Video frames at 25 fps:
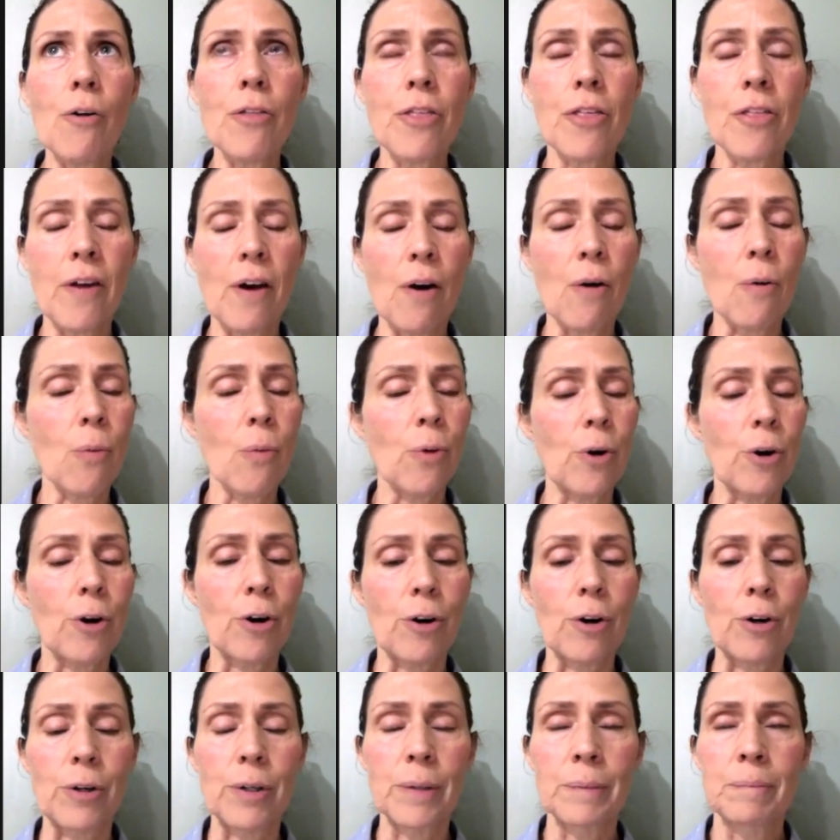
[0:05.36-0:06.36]
that
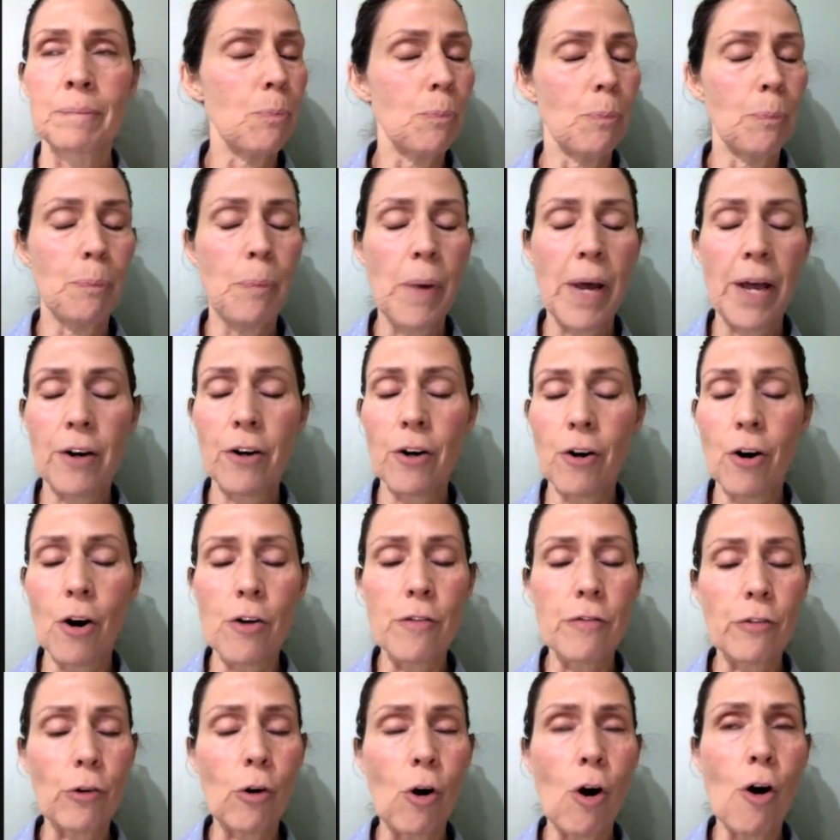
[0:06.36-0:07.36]
were better
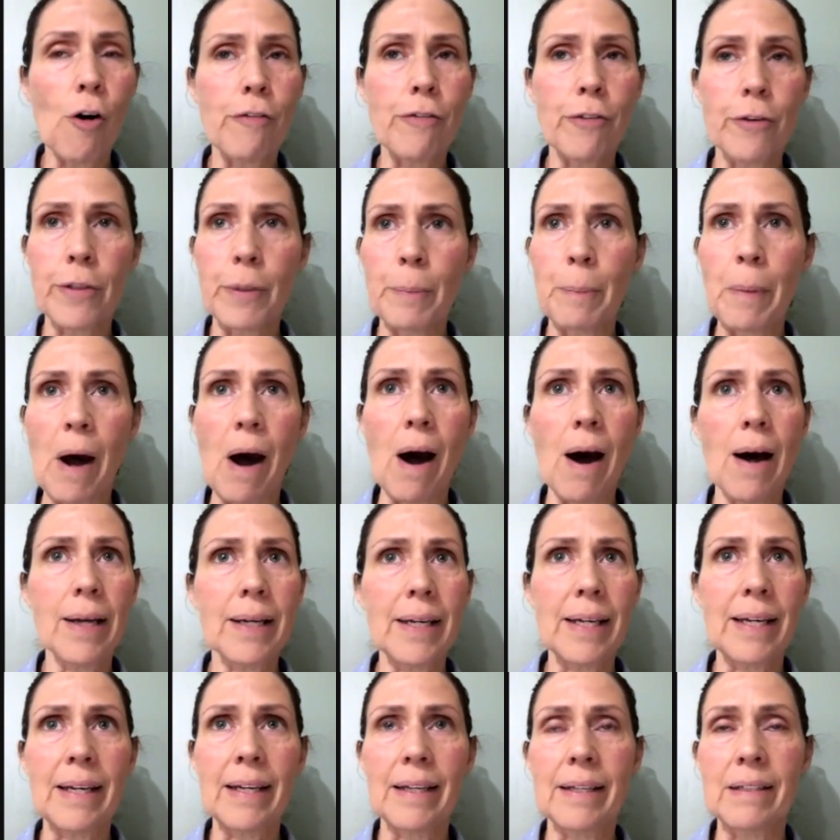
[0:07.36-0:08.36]
overall for the
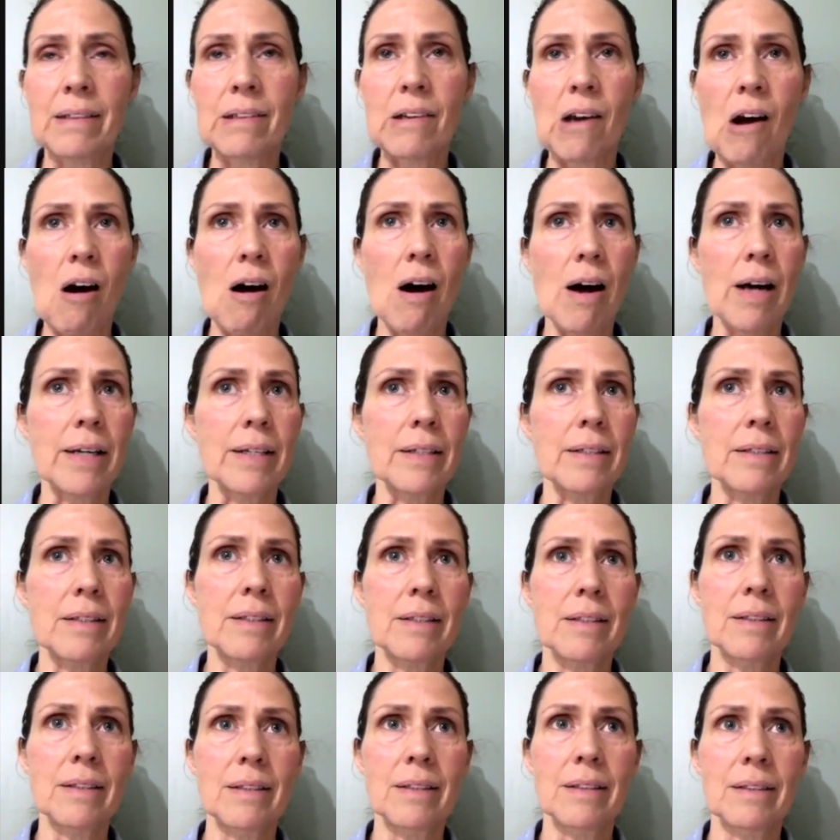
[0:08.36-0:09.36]
body and not
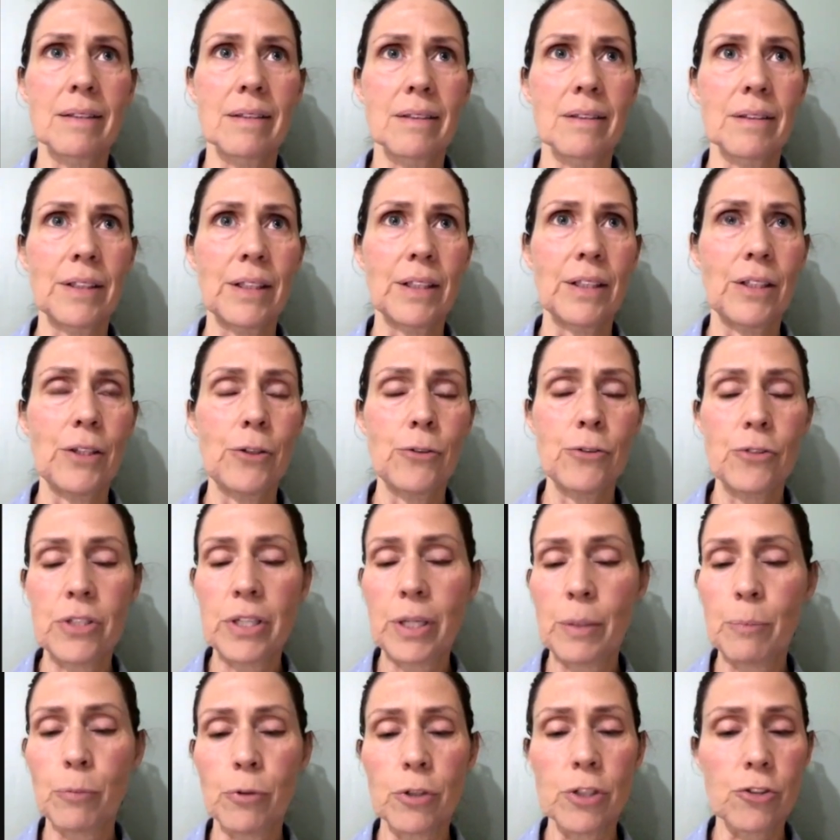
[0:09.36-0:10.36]
using
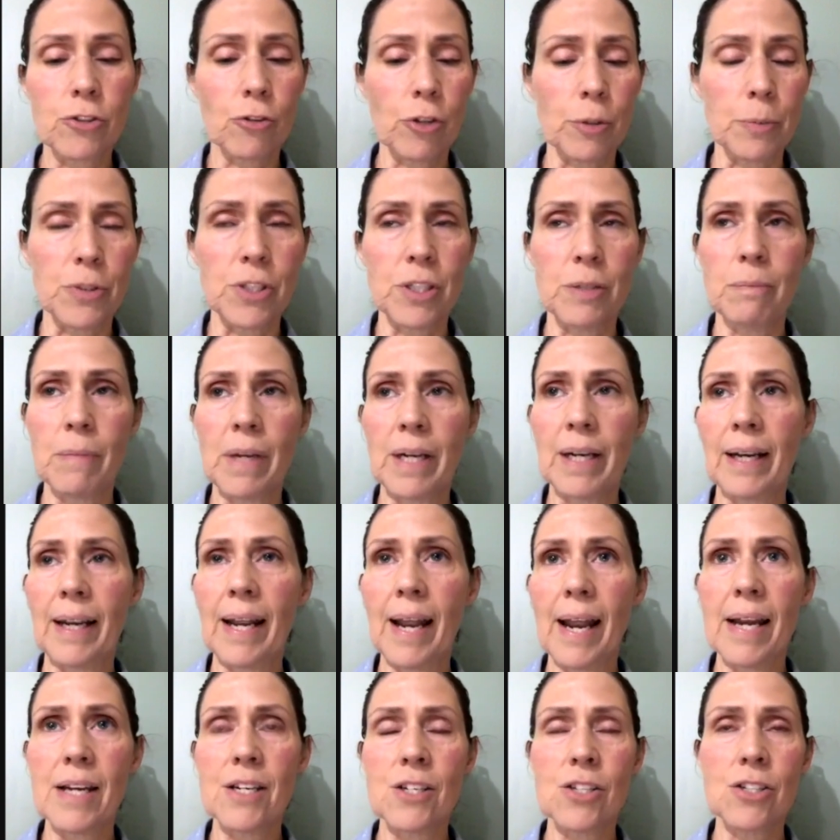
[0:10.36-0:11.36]
prescription
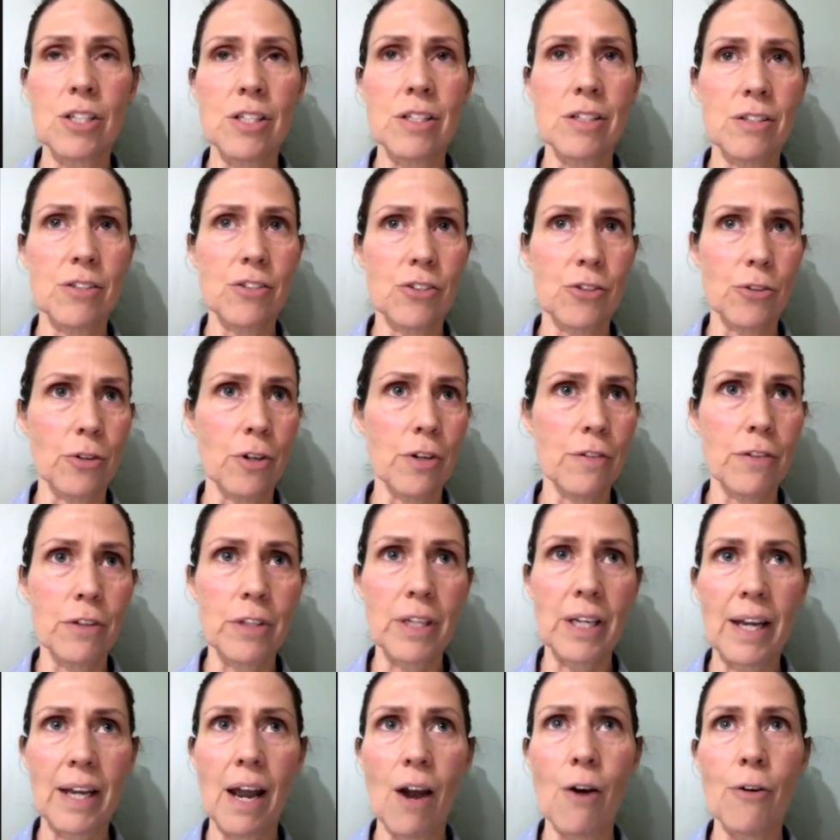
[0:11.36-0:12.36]
medications or
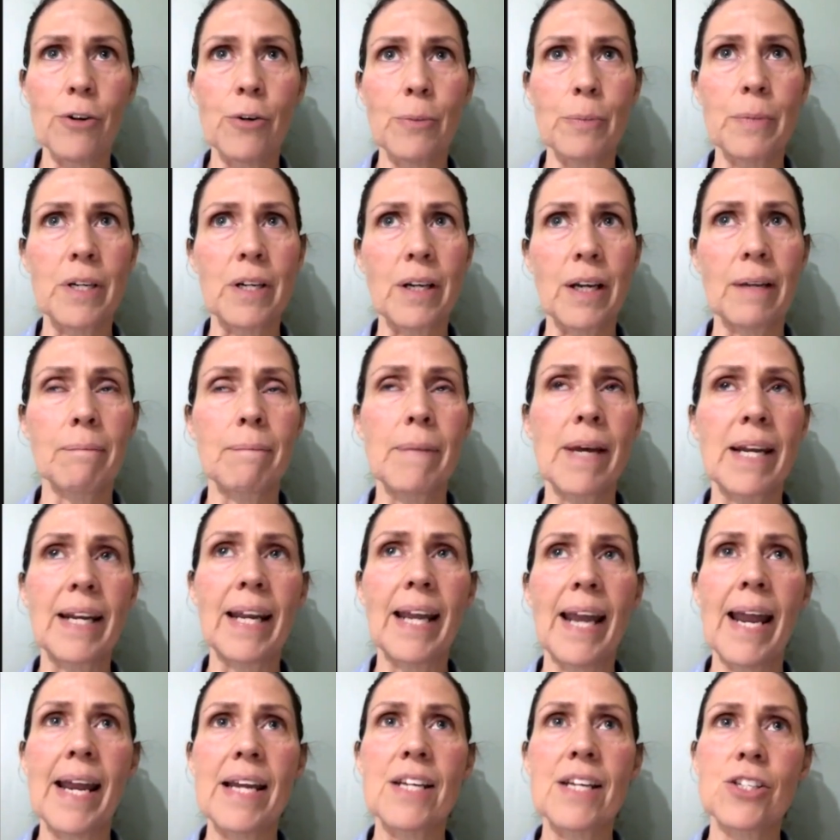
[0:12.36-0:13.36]
over-the-counter
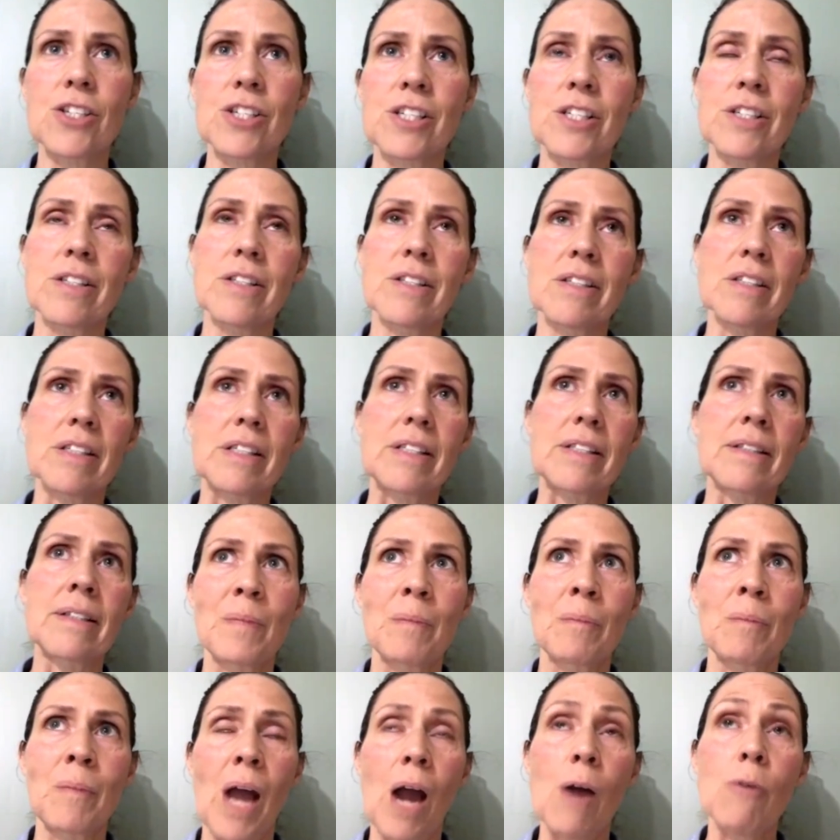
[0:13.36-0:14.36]
medications. And
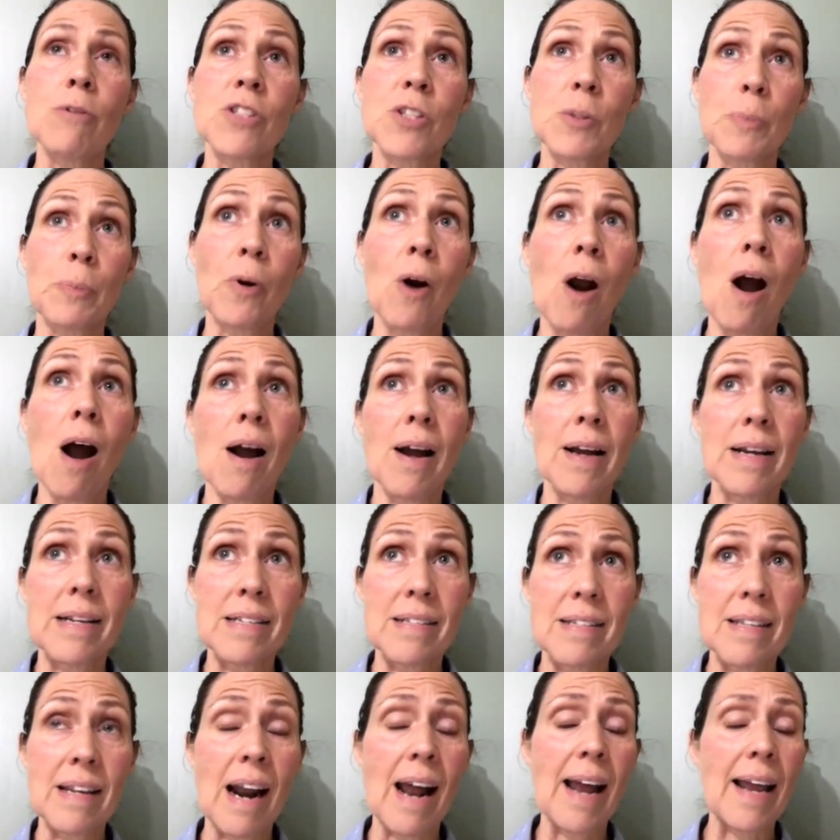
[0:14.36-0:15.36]
I was surprised
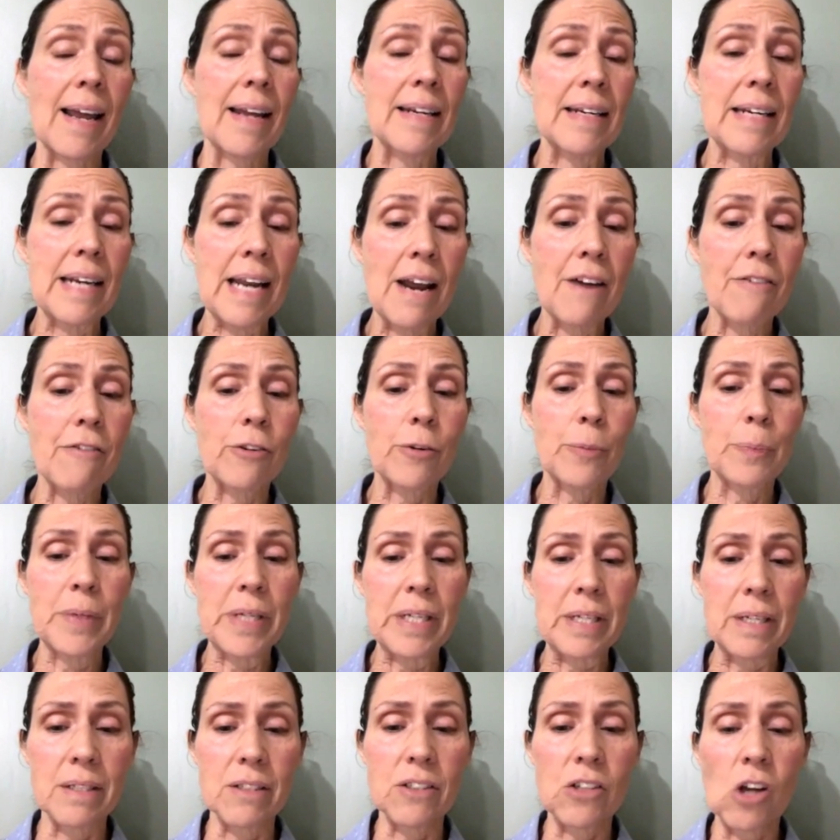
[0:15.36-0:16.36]
that I had never
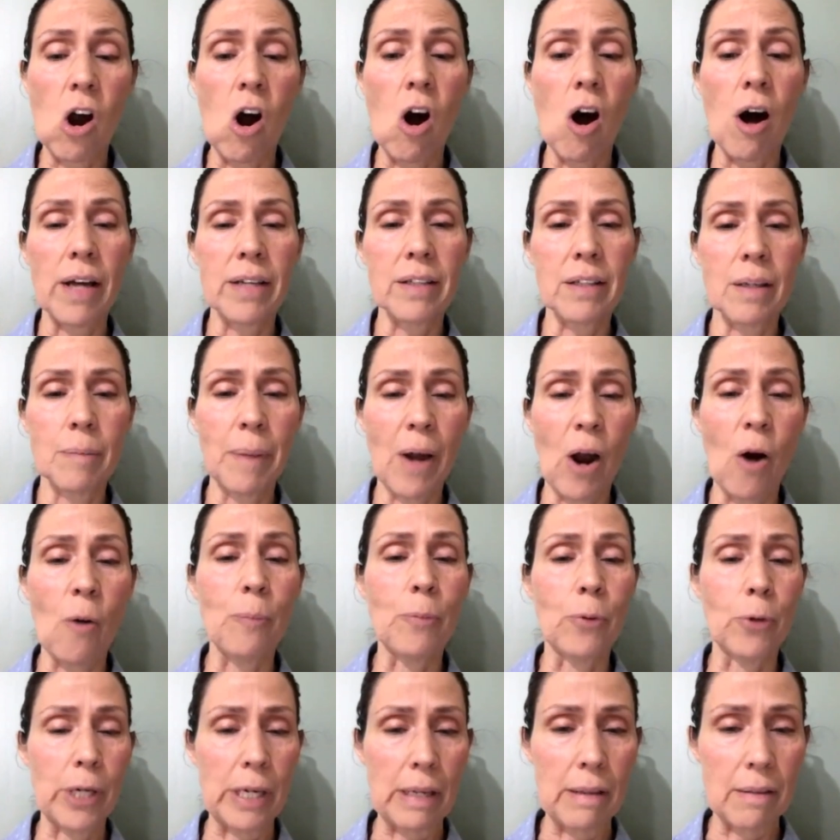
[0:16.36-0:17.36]
been taught about
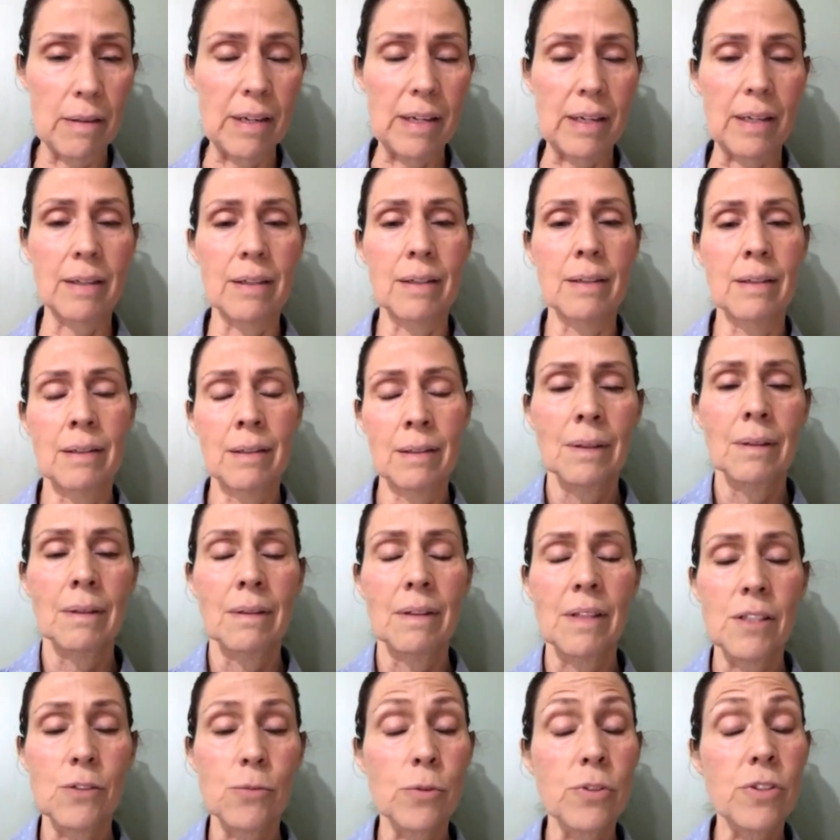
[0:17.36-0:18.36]
breathing.
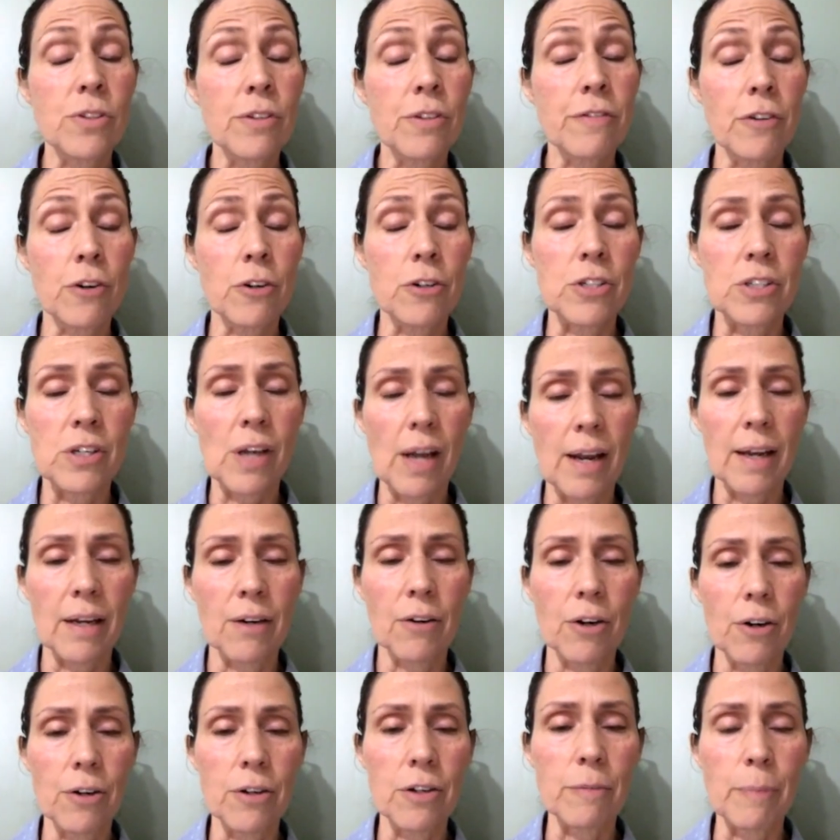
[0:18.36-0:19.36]
This was the first I had
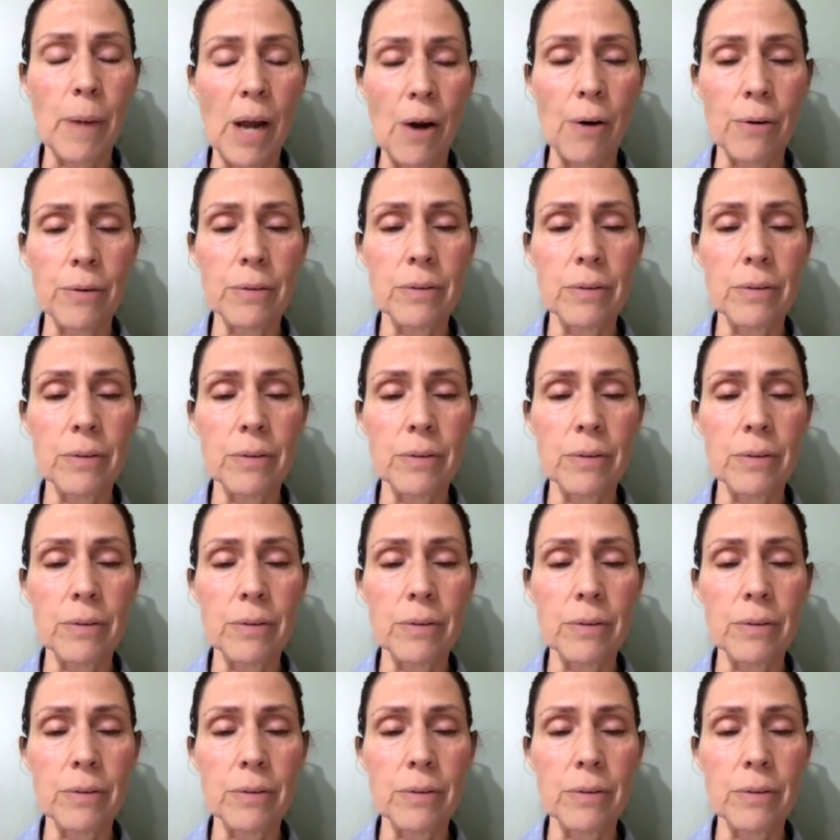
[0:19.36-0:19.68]
heard about,